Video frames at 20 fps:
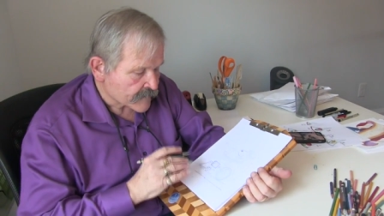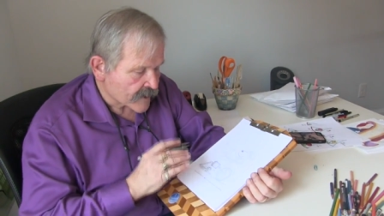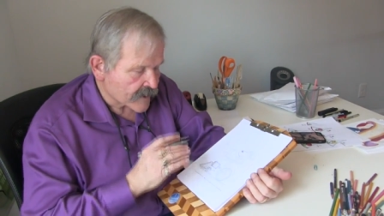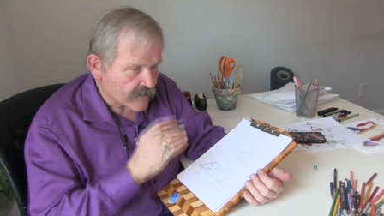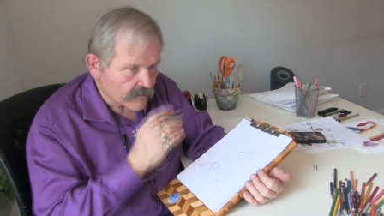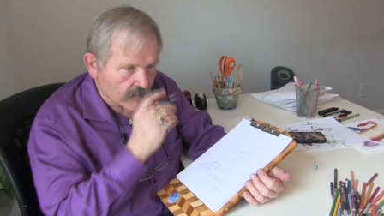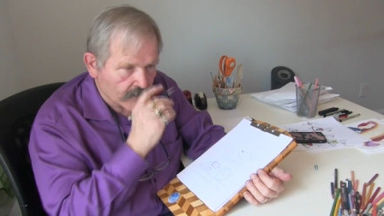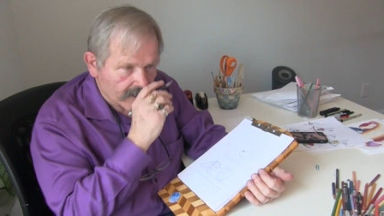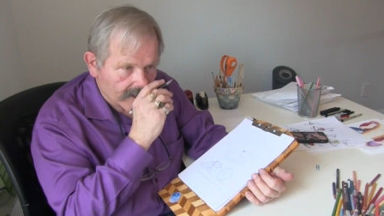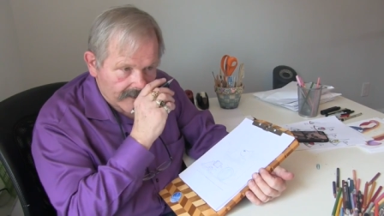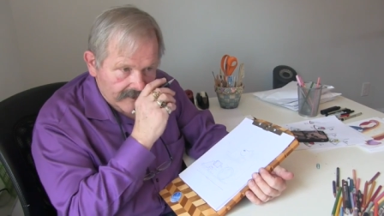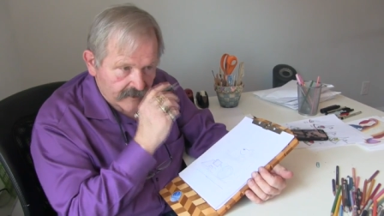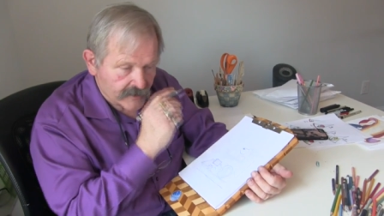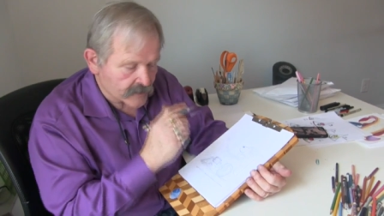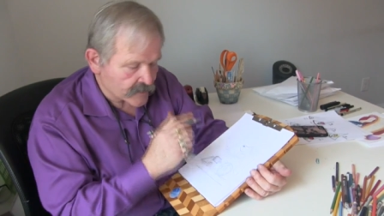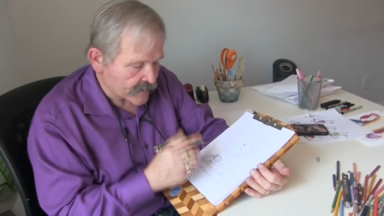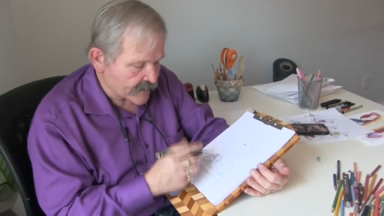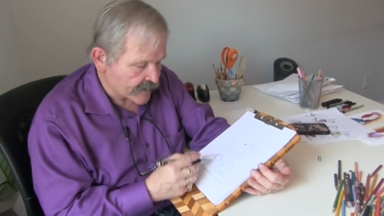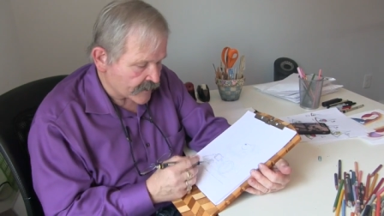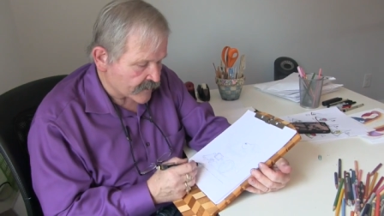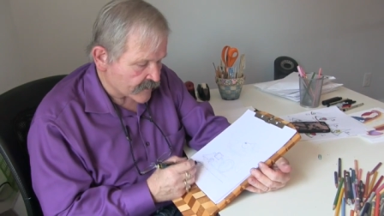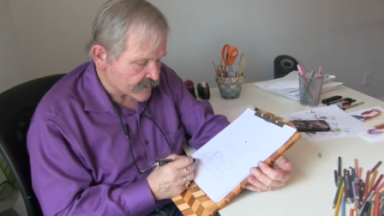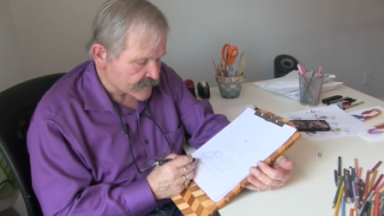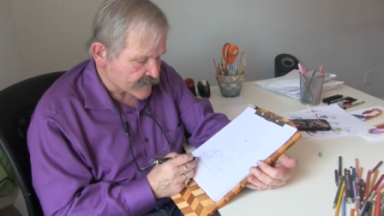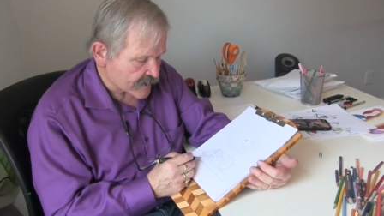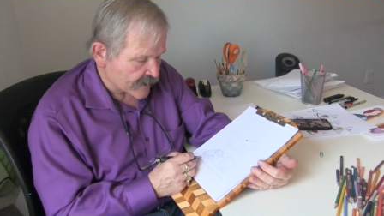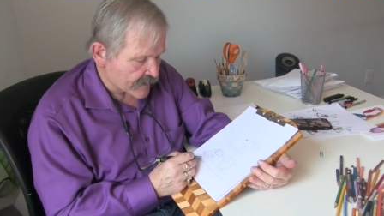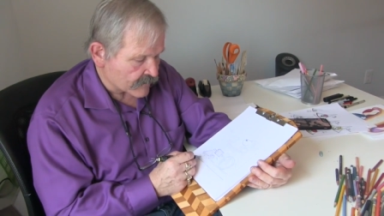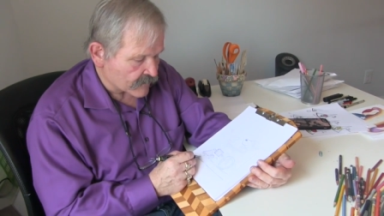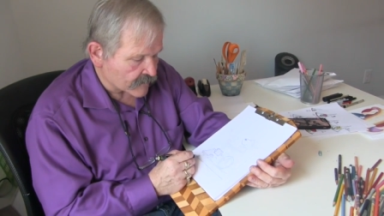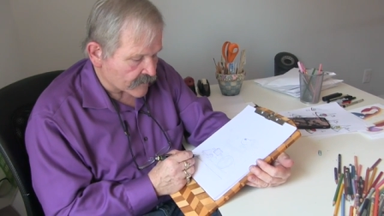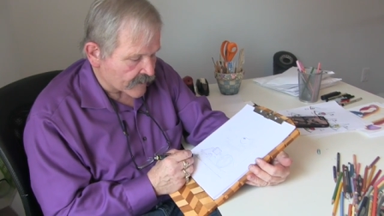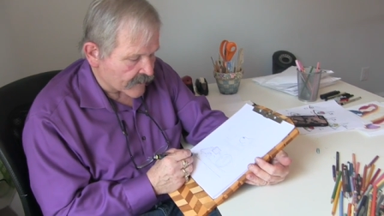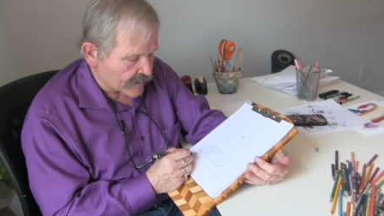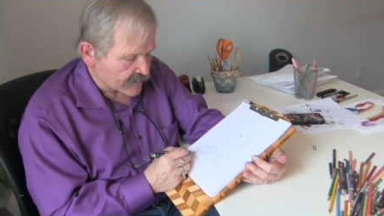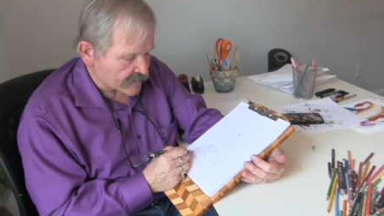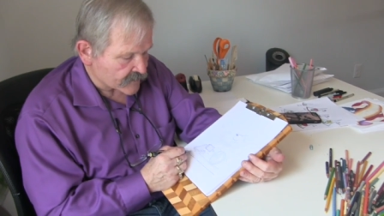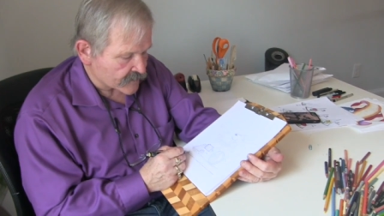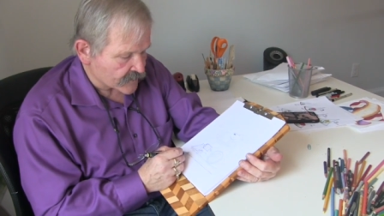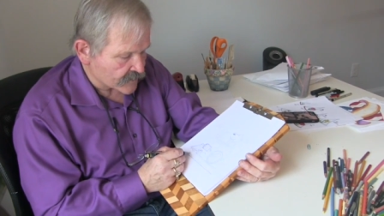And what I'll do here is
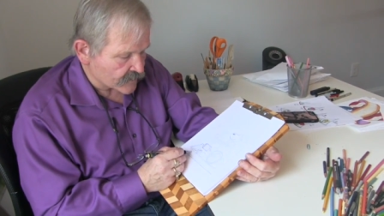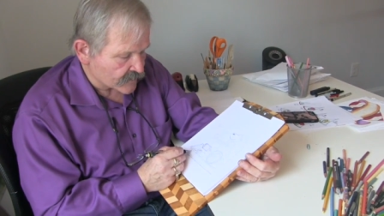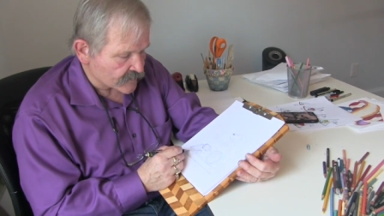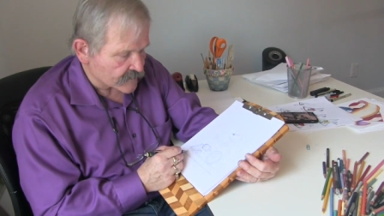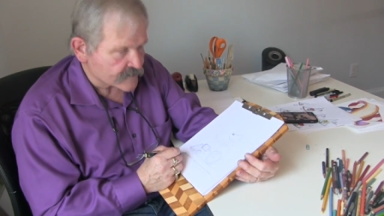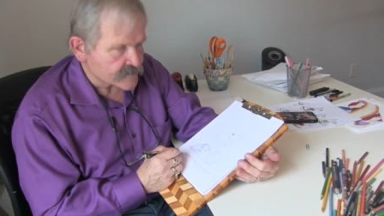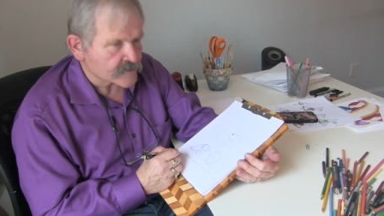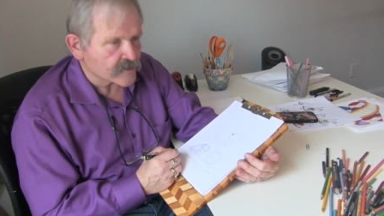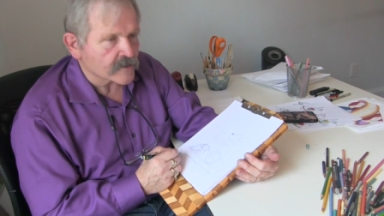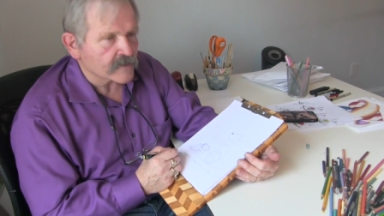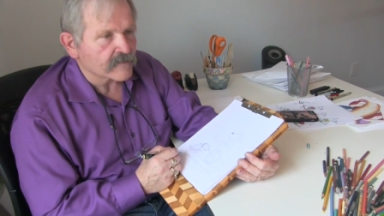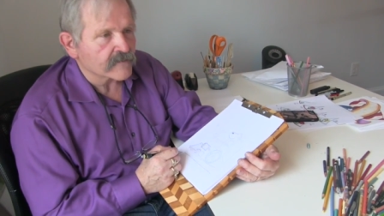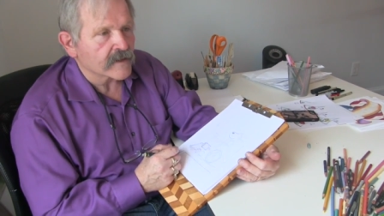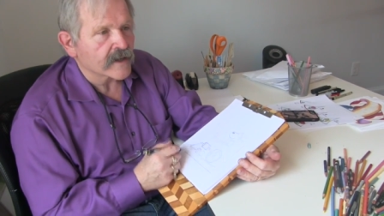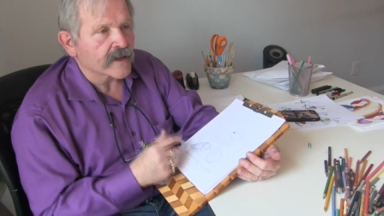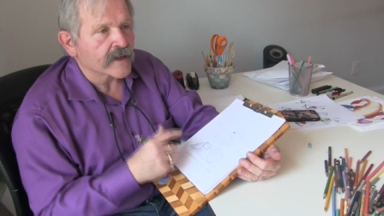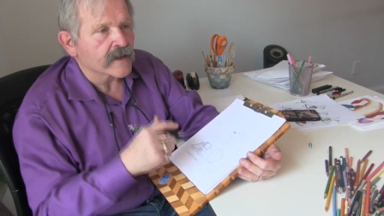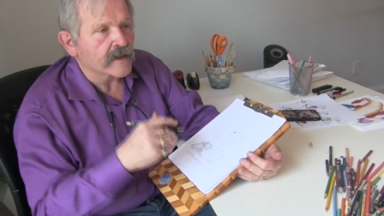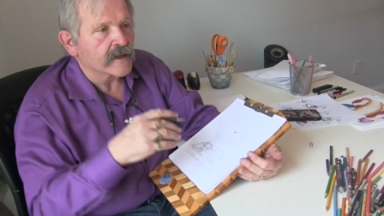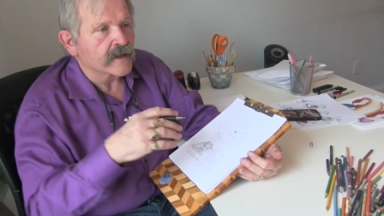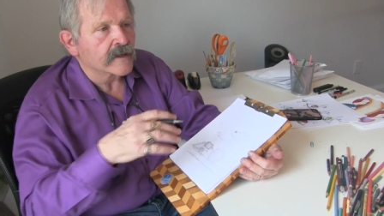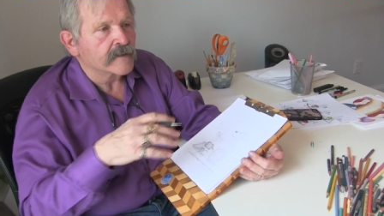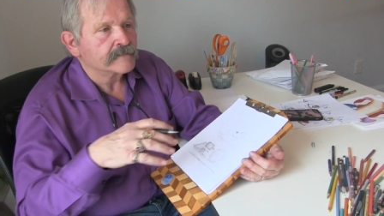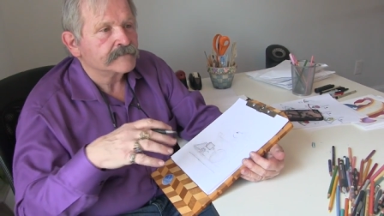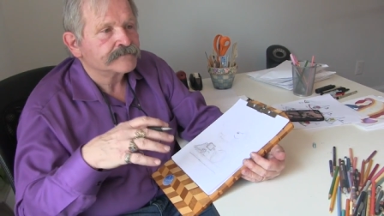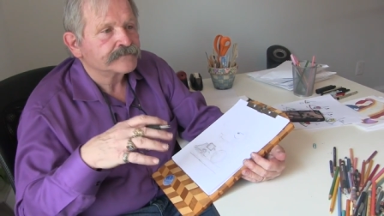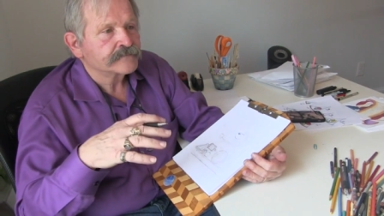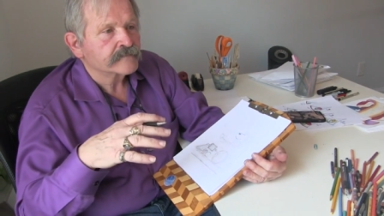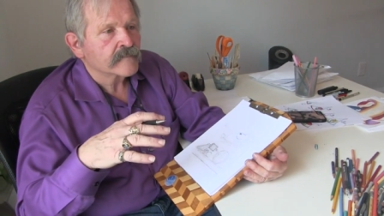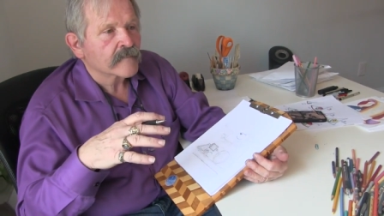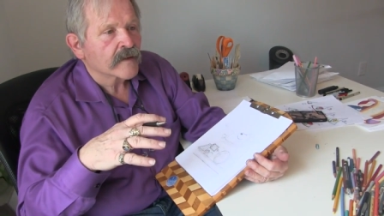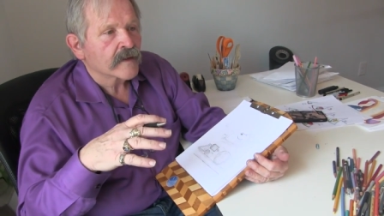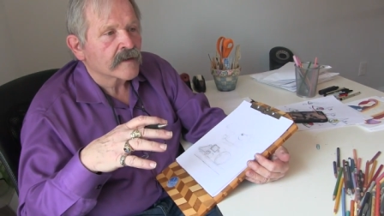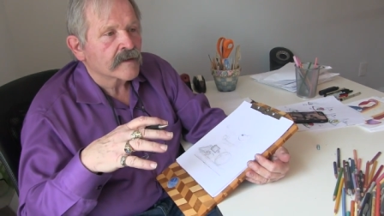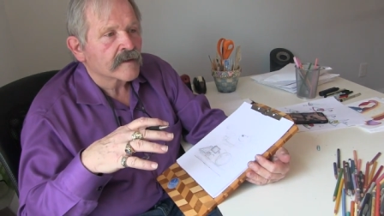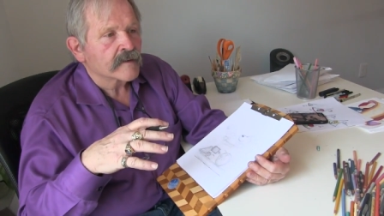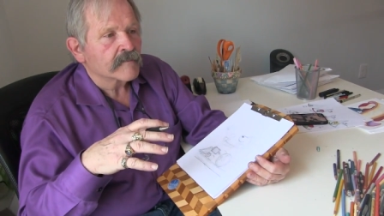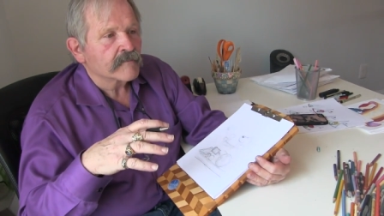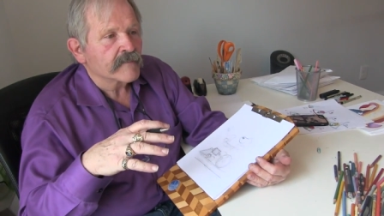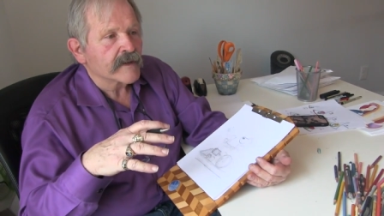I'll do sort of like
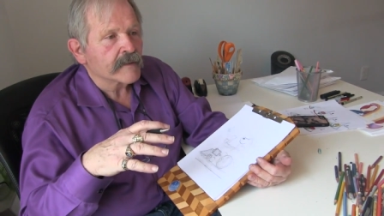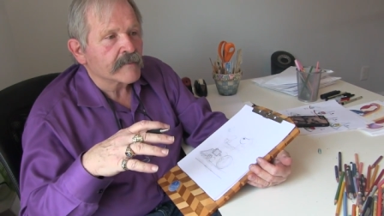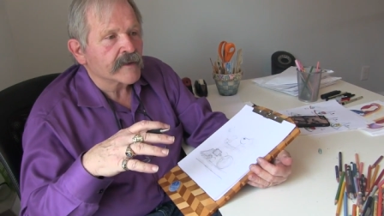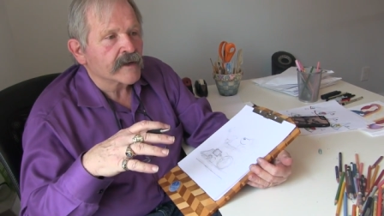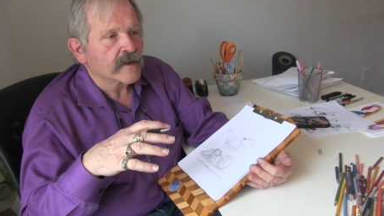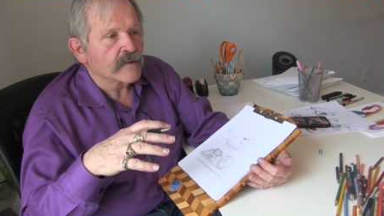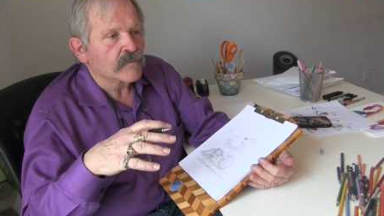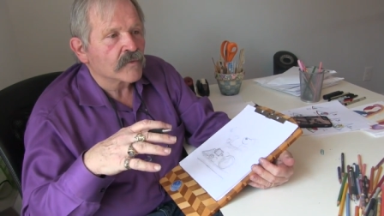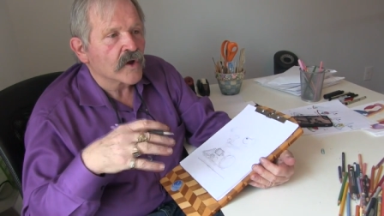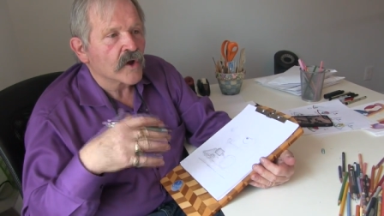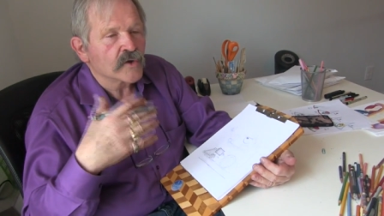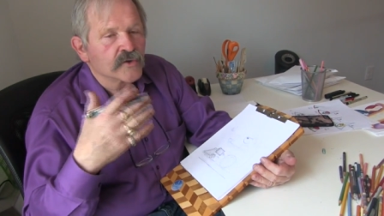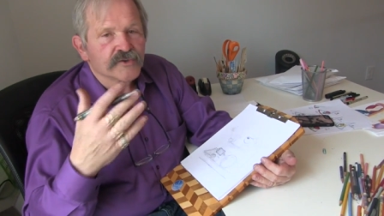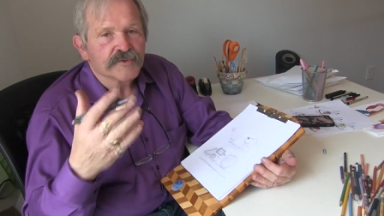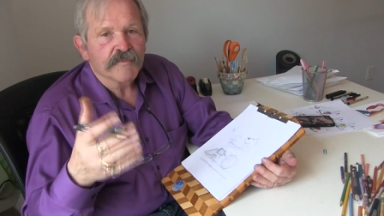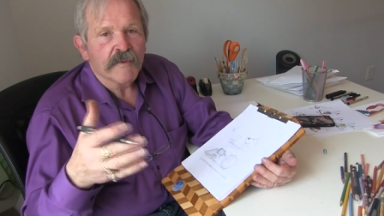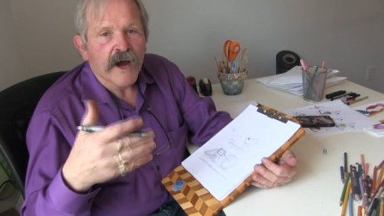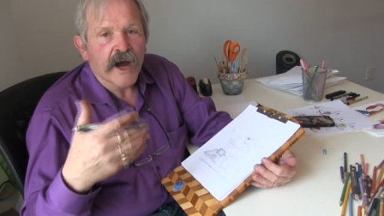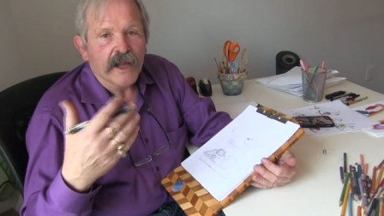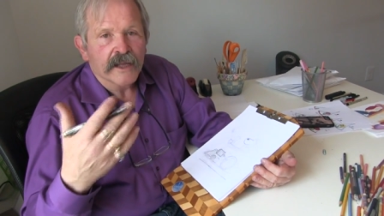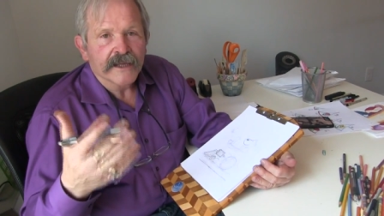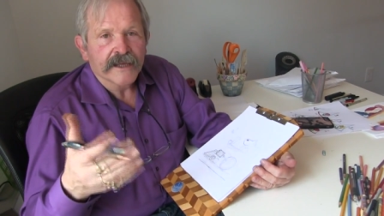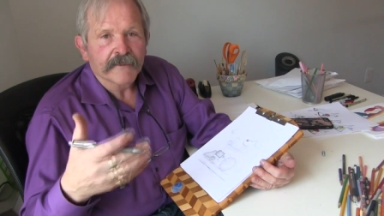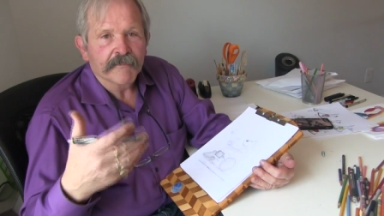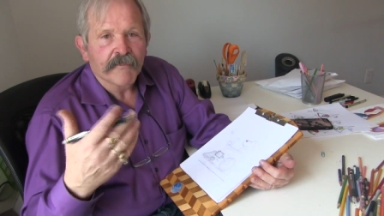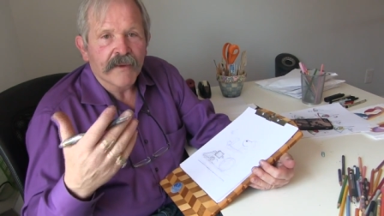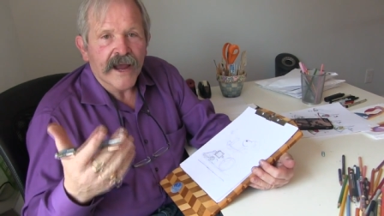maybe a rose malling